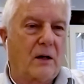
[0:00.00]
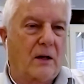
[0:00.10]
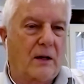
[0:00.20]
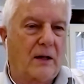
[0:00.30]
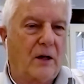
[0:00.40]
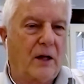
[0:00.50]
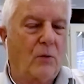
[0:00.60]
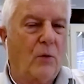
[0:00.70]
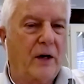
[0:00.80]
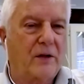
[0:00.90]
in a
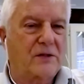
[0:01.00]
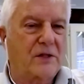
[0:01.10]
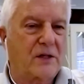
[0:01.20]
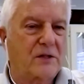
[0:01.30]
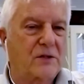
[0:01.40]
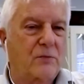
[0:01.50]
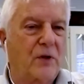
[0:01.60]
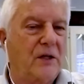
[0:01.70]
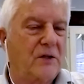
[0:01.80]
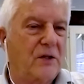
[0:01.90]
way that, say, a simple
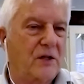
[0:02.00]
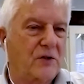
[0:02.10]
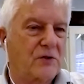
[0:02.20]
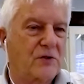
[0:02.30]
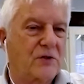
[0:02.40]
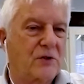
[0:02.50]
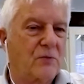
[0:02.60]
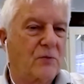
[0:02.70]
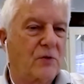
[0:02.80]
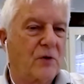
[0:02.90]
heat detection
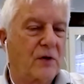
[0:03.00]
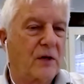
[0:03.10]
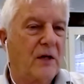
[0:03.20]
system will do.